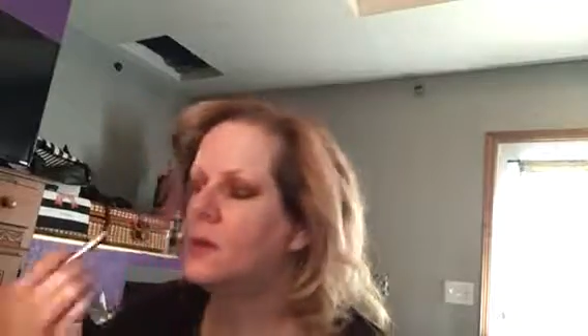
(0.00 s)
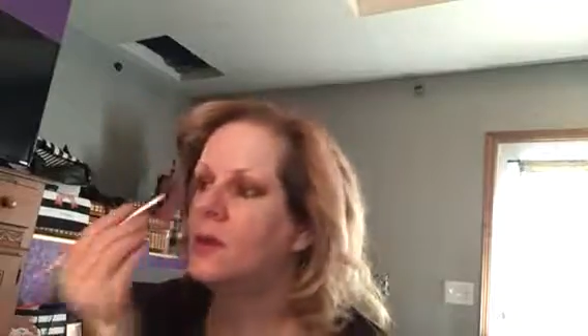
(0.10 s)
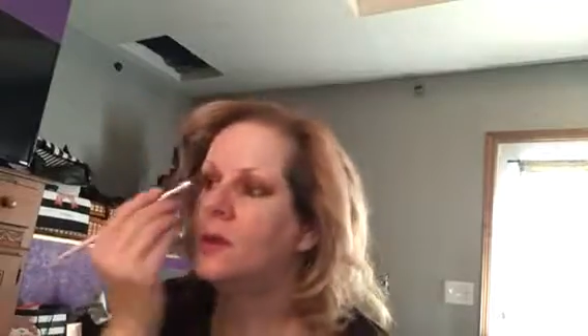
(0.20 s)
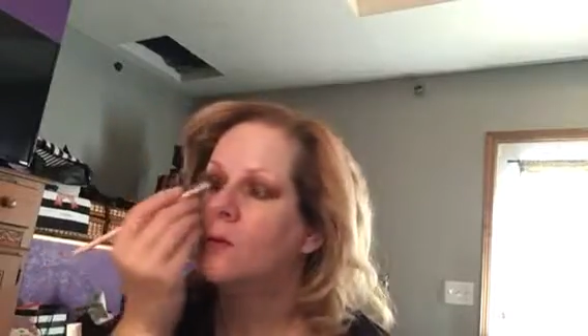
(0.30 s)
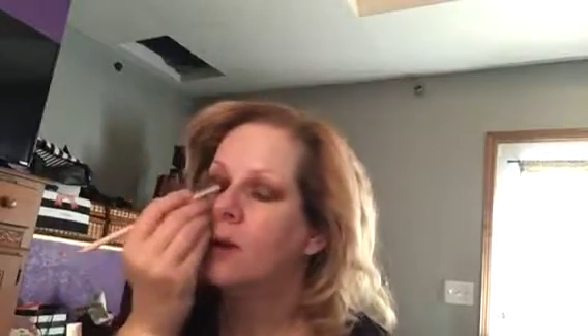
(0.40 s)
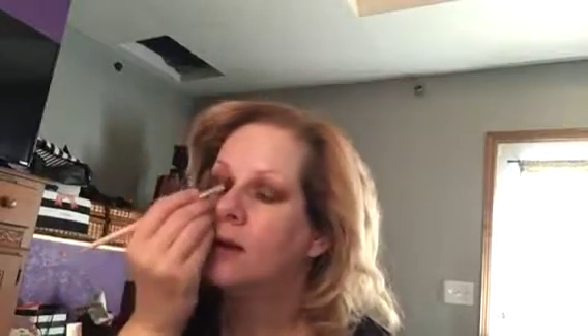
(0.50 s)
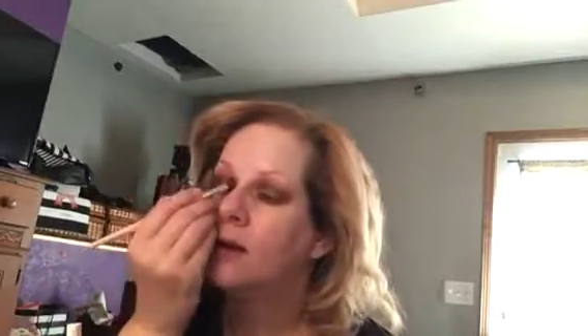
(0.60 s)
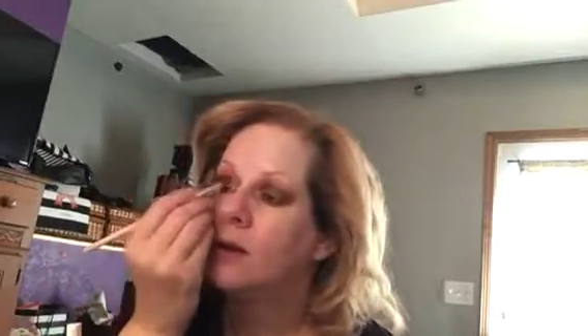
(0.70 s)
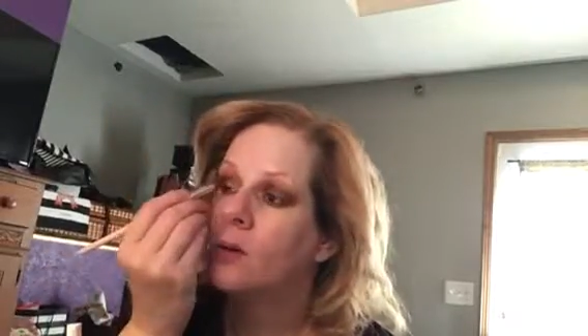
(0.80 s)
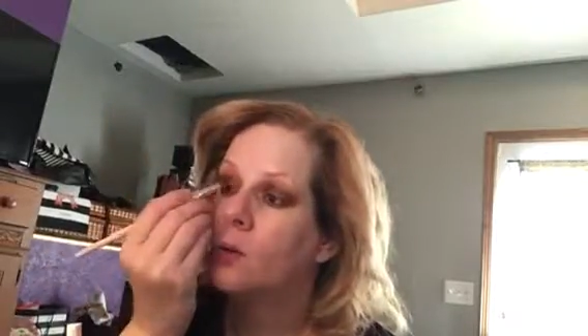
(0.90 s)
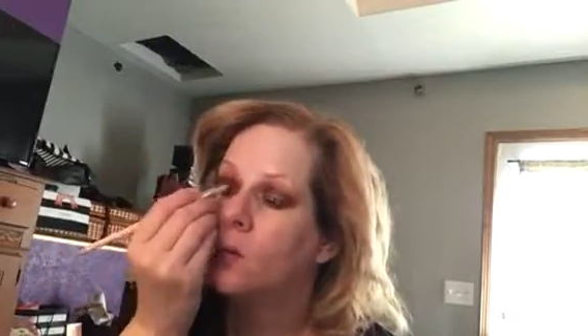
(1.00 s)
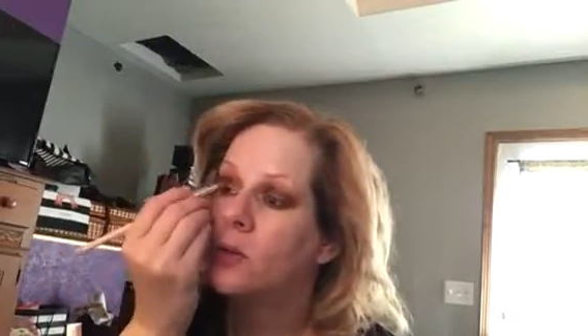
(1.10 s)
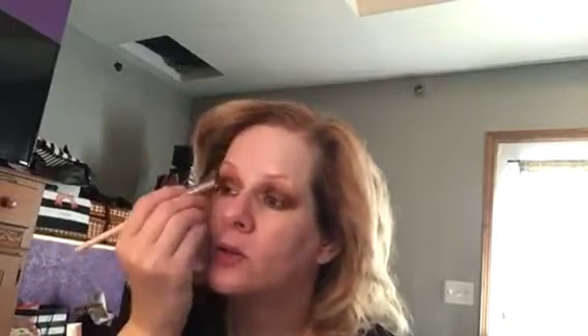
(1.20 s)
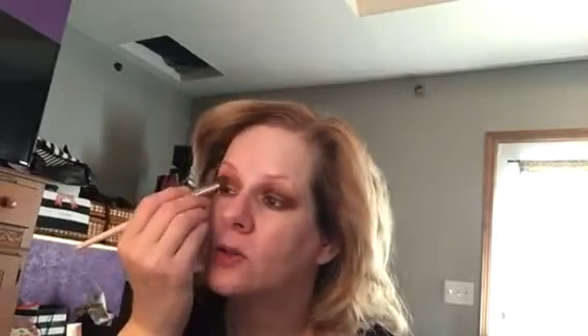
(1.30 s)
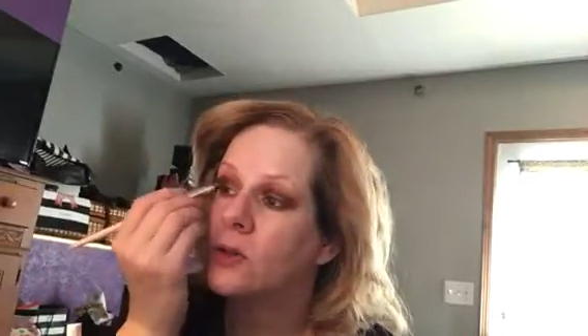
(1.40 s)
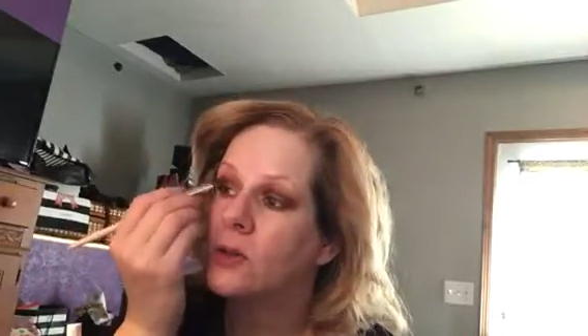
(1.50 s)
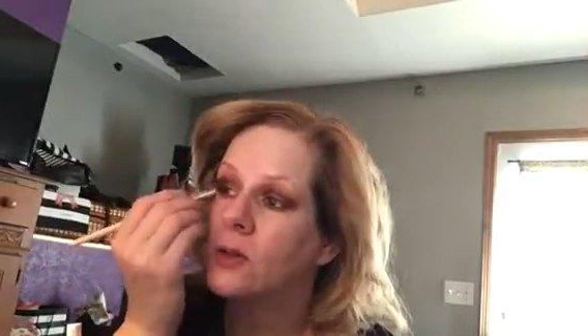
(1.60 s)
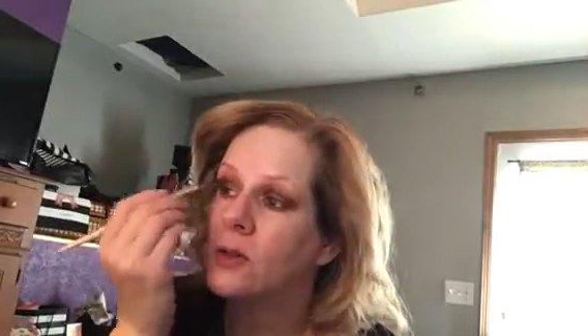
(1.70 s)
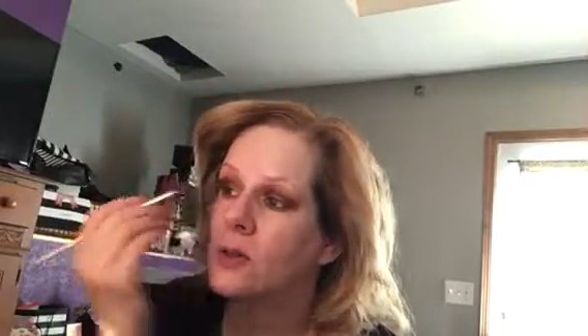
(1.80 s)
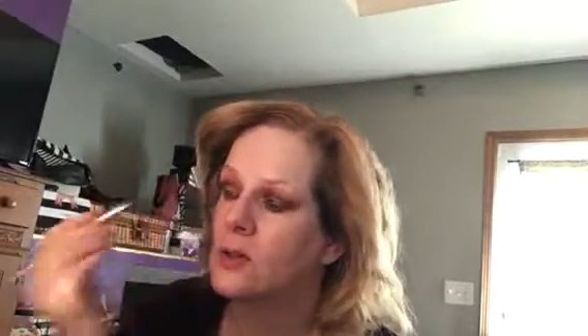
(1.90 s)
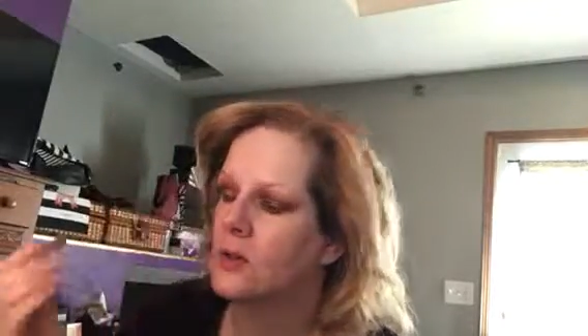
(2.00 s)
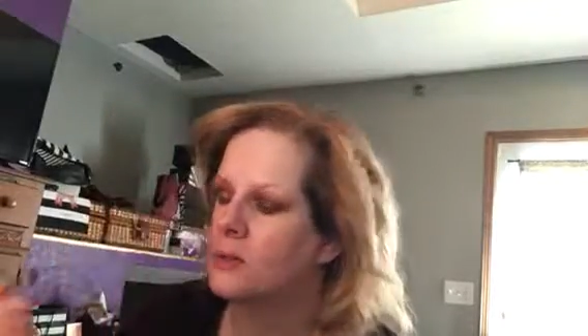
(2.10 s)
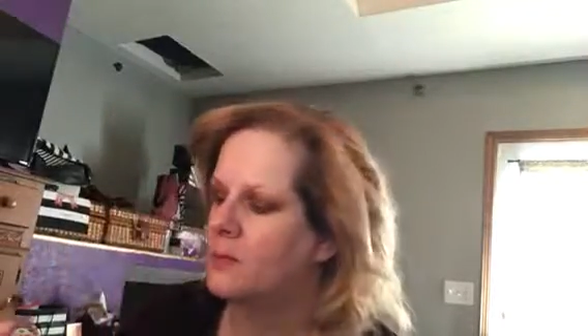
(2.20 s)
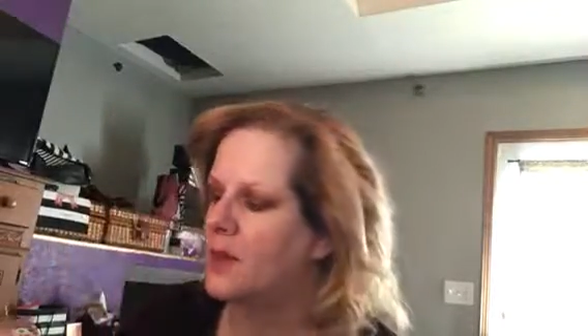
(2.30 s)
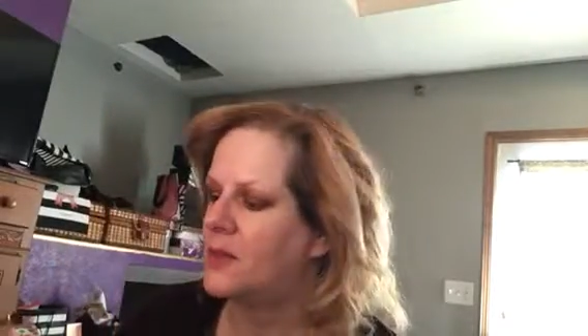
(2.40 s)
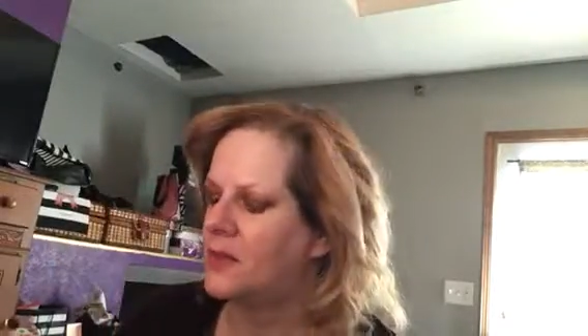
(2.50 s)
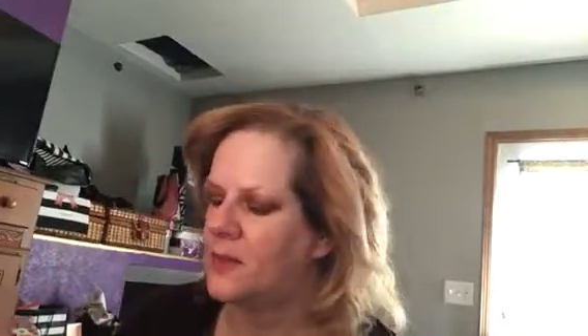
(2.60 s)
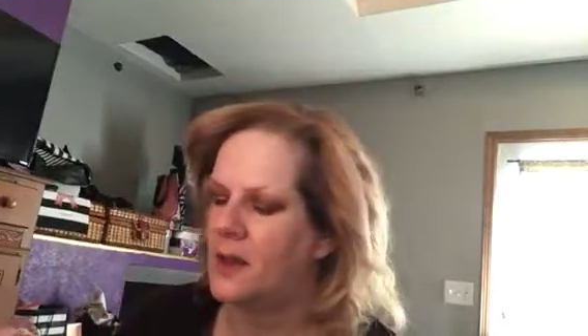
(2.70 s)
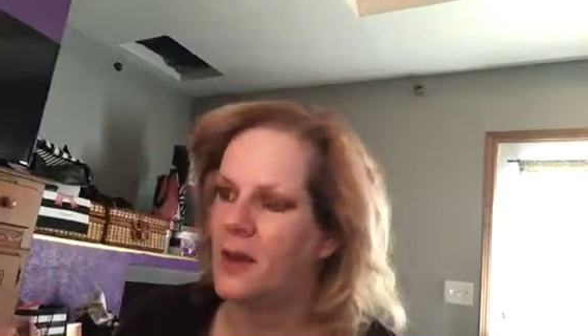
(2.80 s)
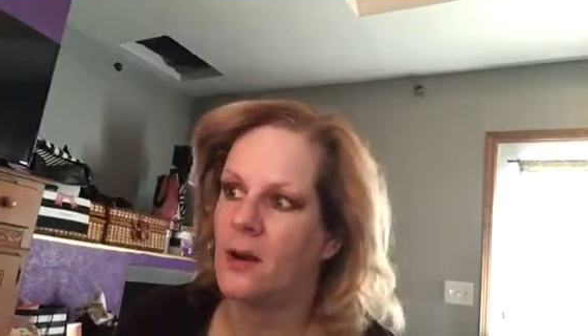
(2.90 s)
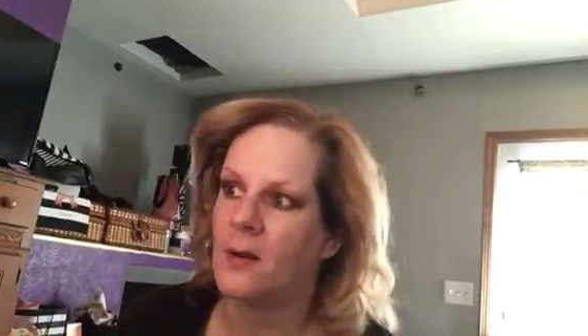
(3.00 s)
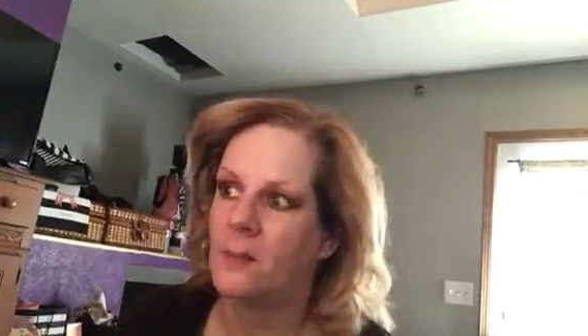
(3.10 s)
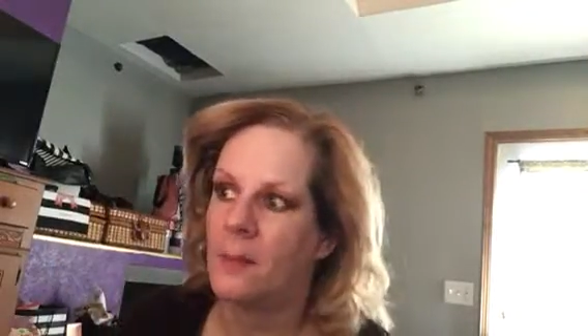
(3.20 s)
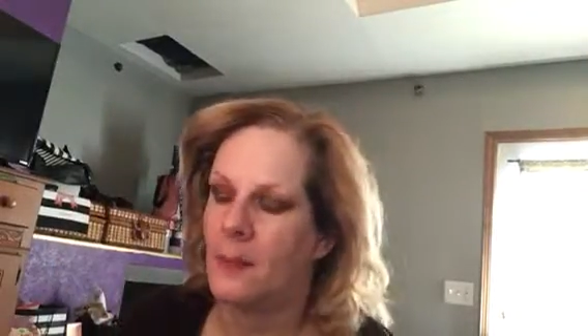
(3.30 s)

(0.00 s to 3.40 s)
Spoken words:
You know, what's your method there?